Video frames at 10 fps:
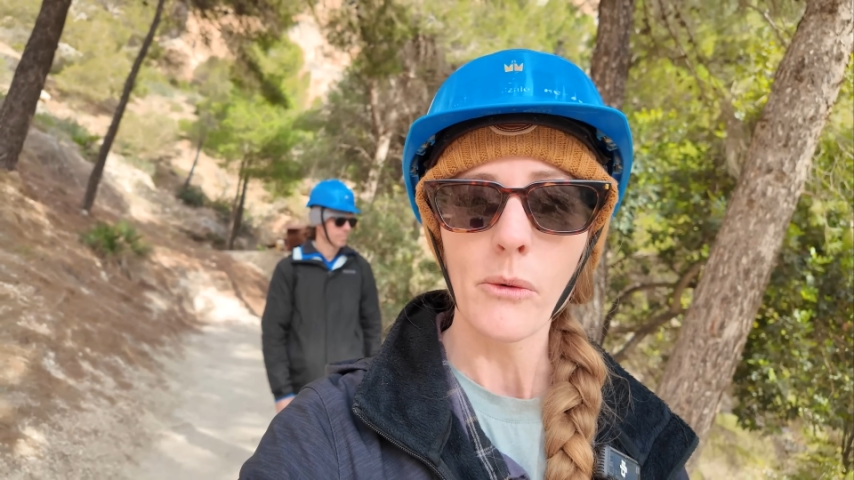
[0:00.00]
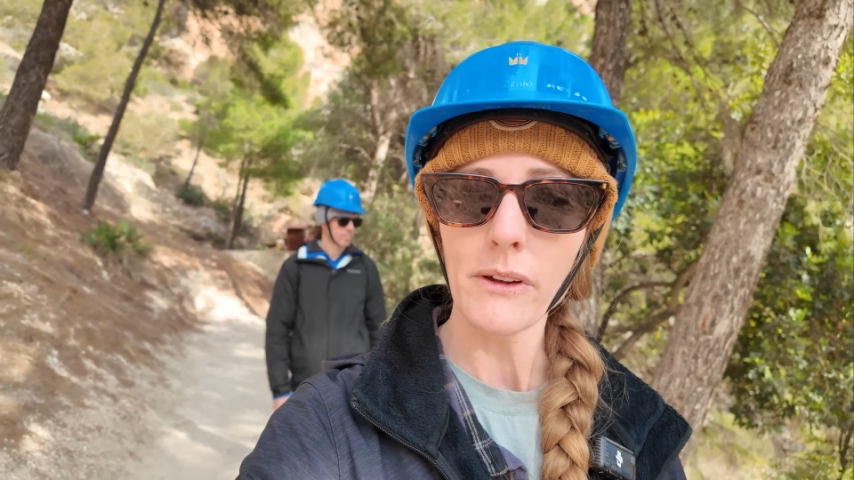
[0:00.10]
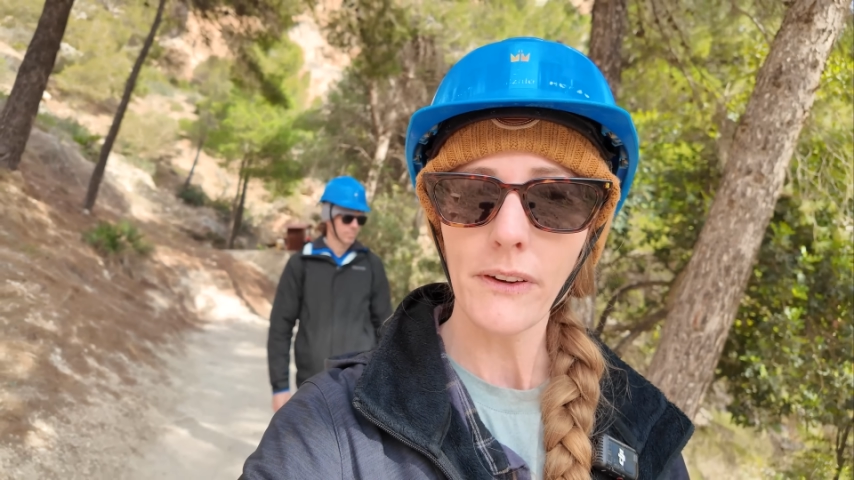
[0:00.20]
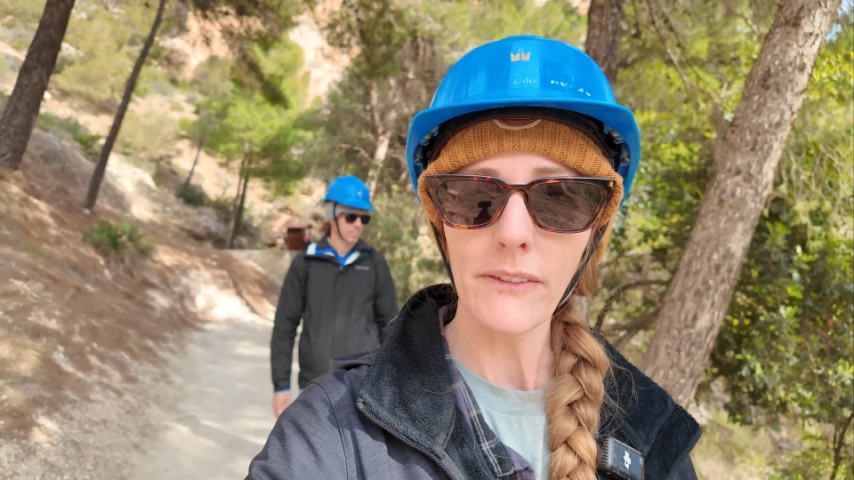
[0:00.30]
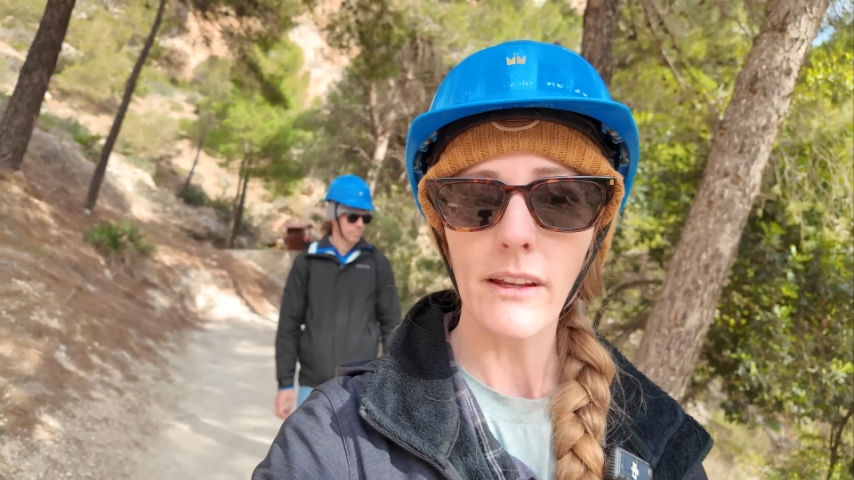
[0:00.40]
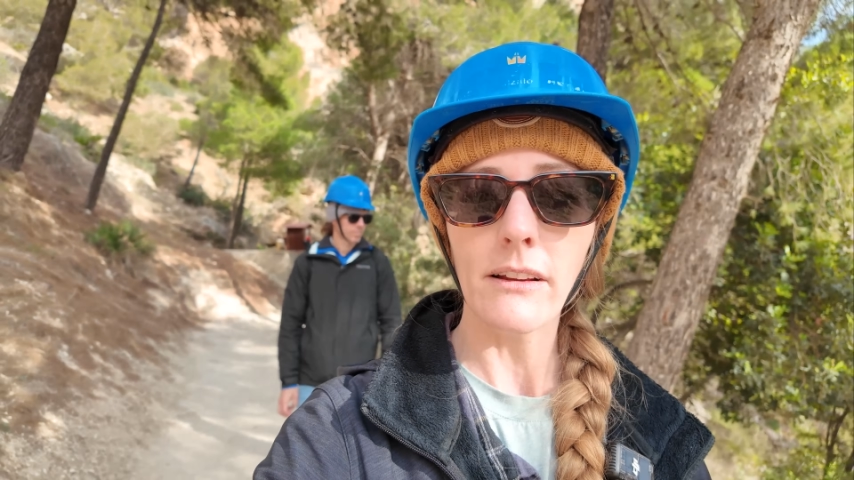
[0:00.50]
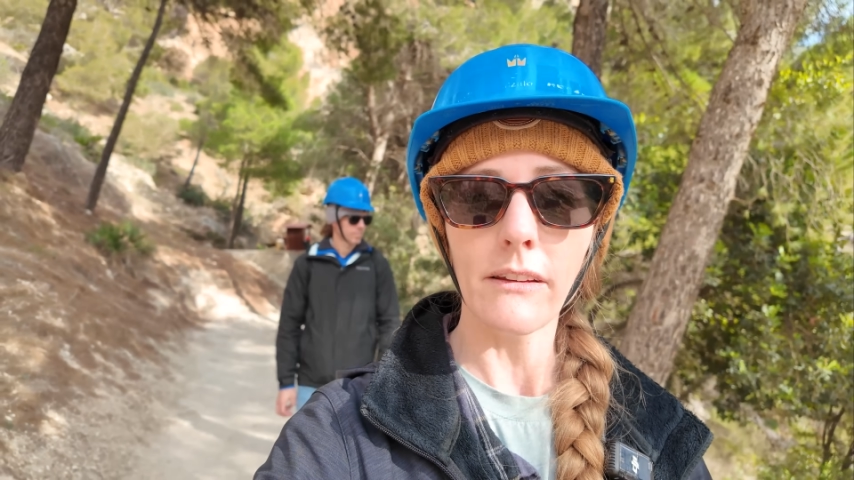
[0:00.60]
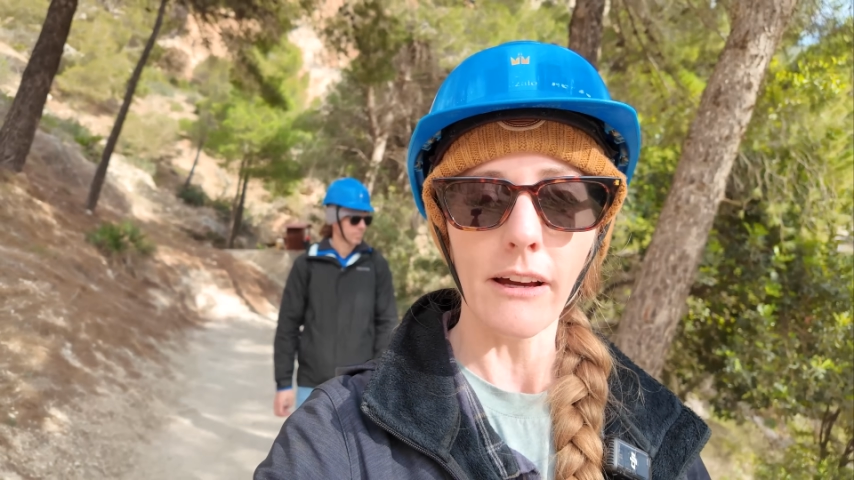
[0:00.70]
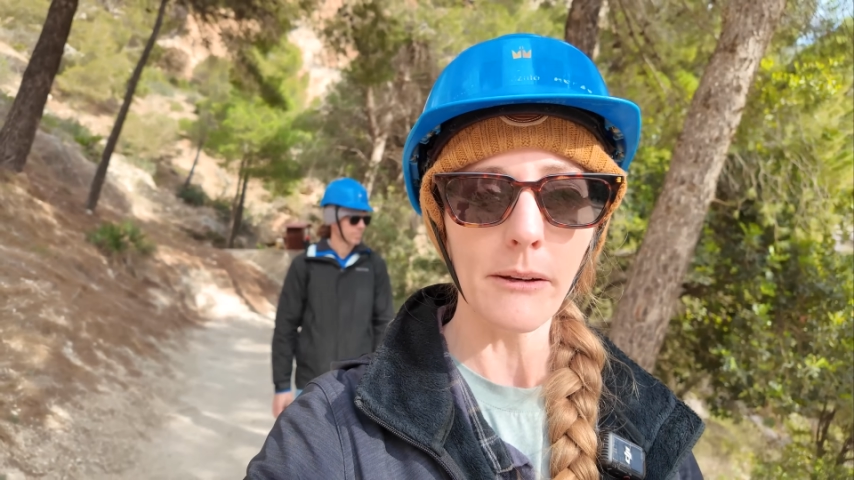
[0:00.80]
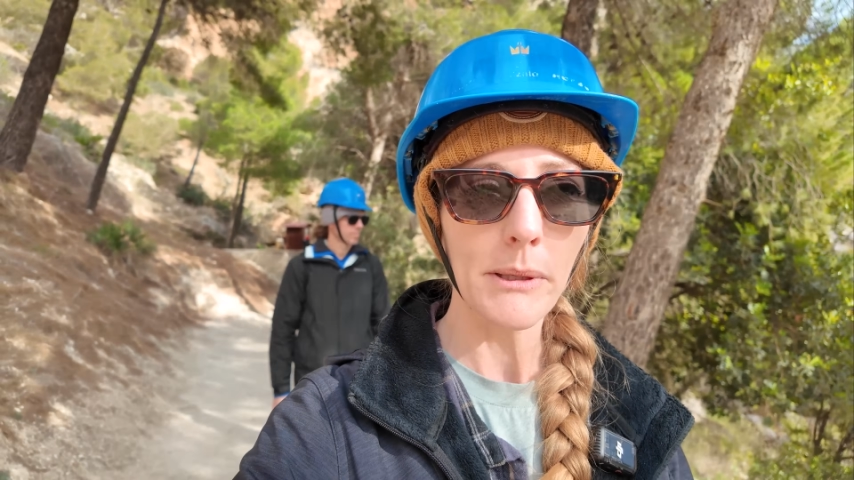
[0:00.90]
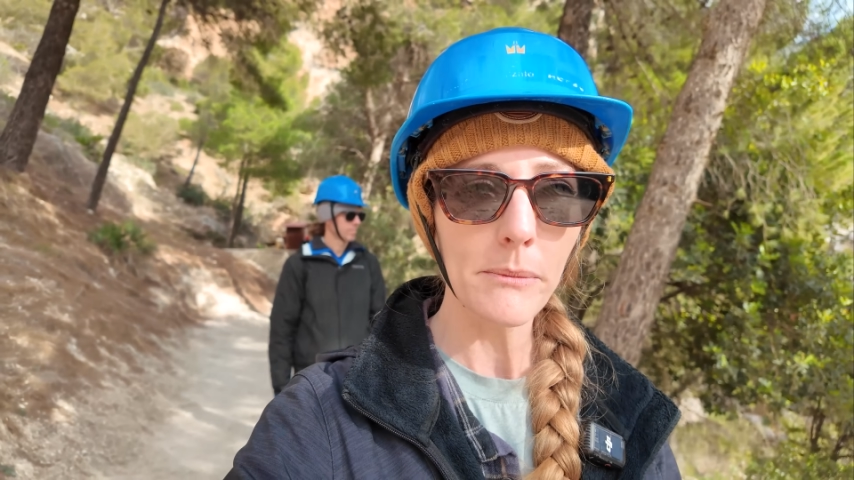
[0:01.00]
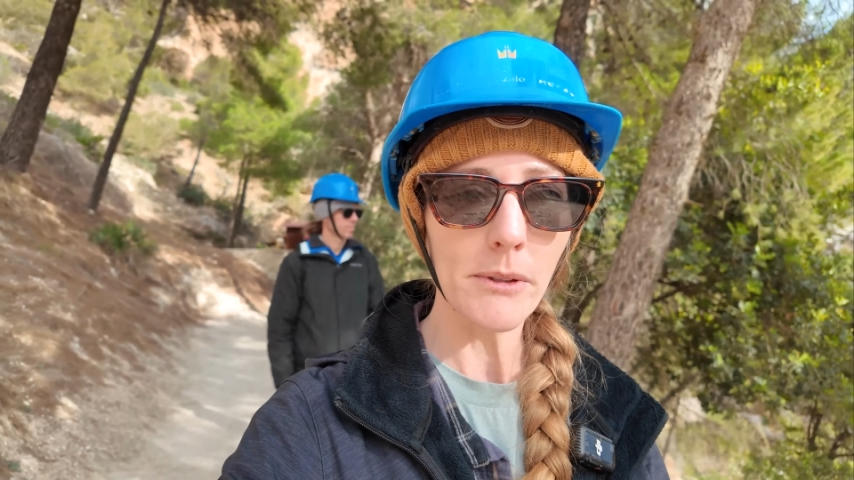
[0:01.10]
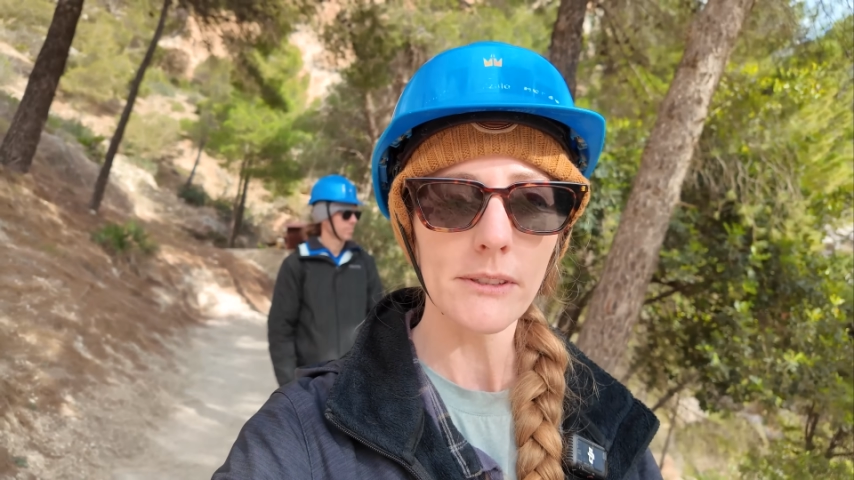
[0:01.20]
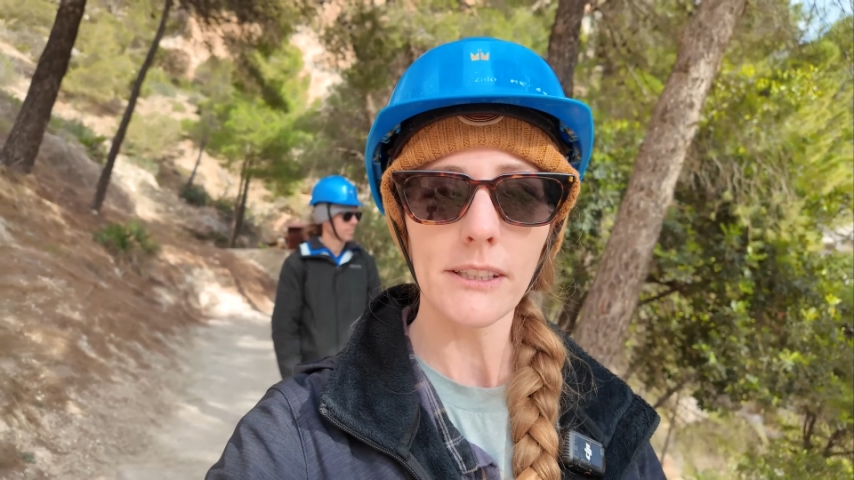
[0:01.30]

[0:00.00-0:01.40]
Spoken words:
we found that a lot of people